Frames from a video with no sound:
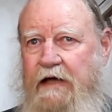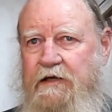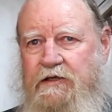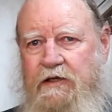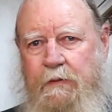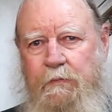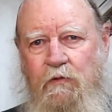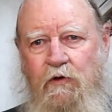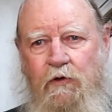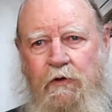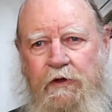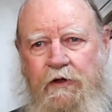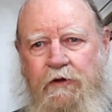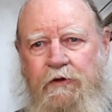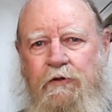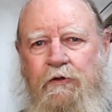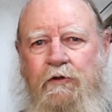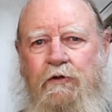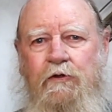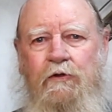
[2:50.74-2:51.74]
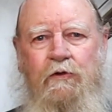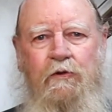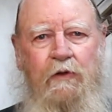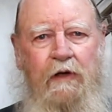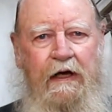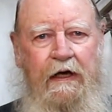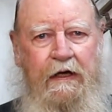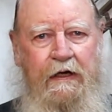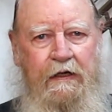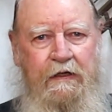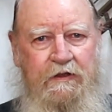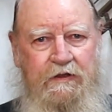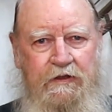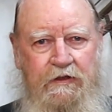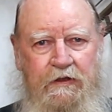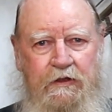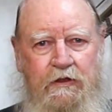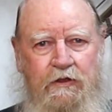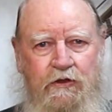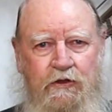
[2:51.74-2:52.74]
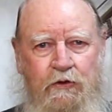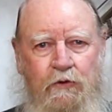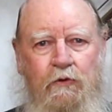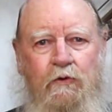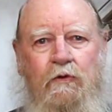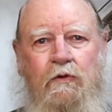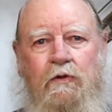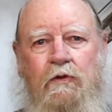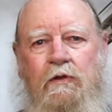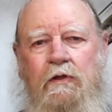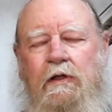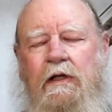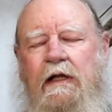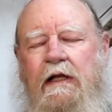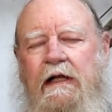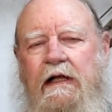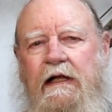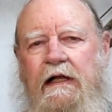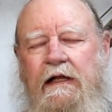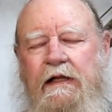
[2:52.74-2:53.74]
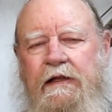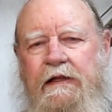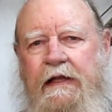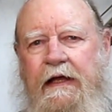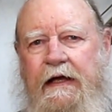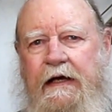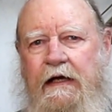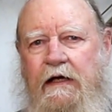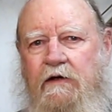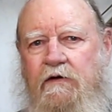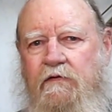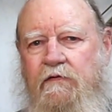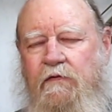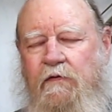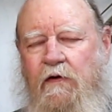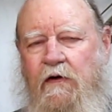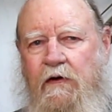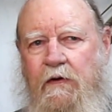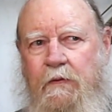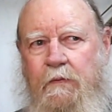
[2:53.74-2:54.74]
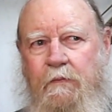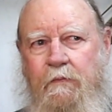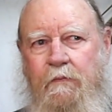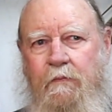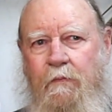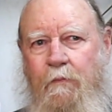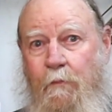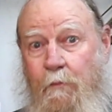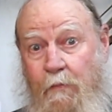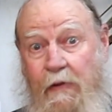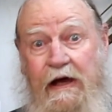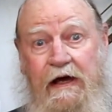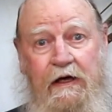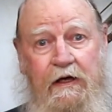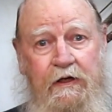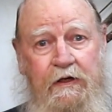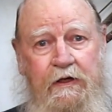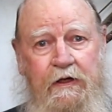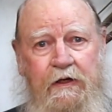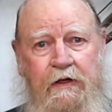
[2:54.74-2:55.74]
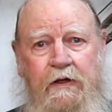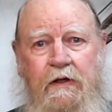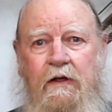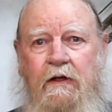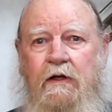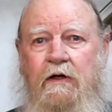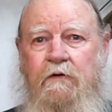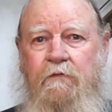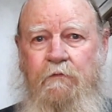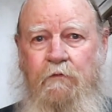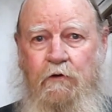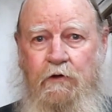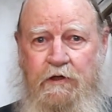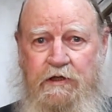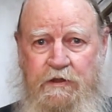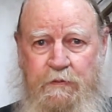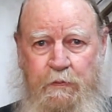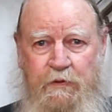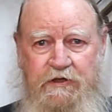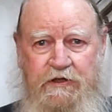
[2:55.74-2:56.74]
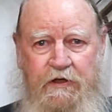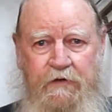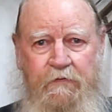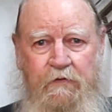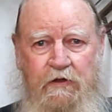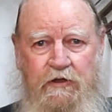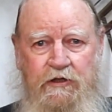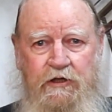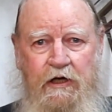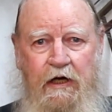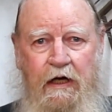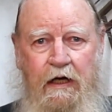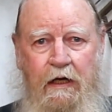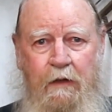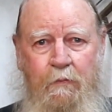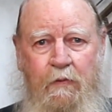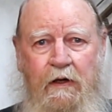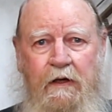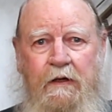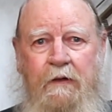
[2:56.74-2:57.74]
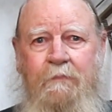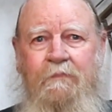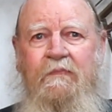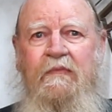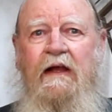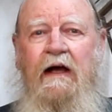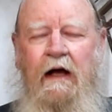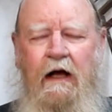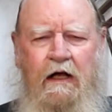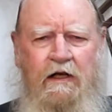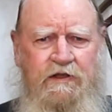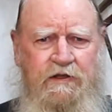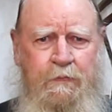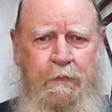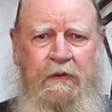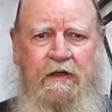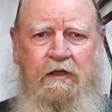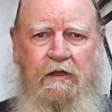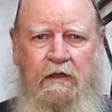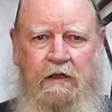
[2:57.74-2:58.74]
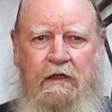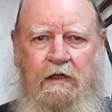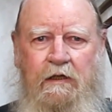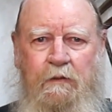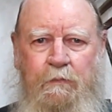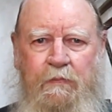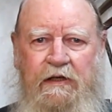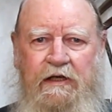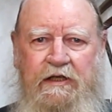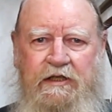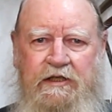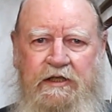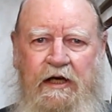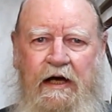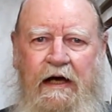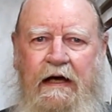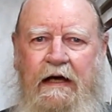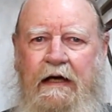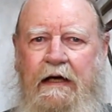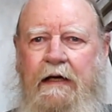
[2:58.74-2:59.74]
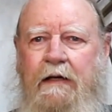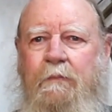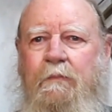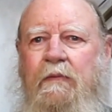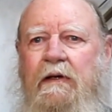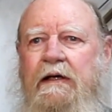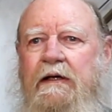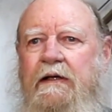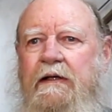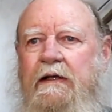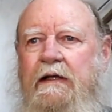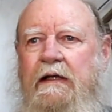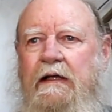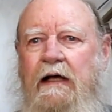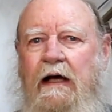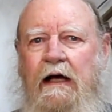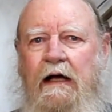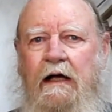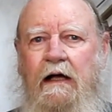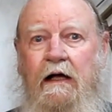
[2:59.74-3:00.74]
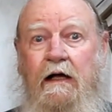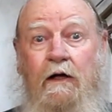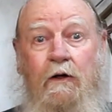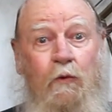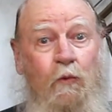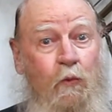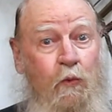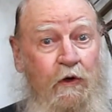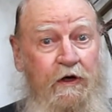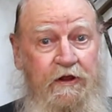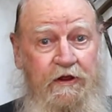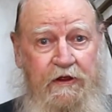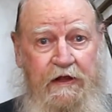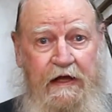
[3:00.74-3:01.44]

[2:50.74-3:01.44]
I'm going through and I see a tool that I've made for a specific job, I'll spend a little bit of time with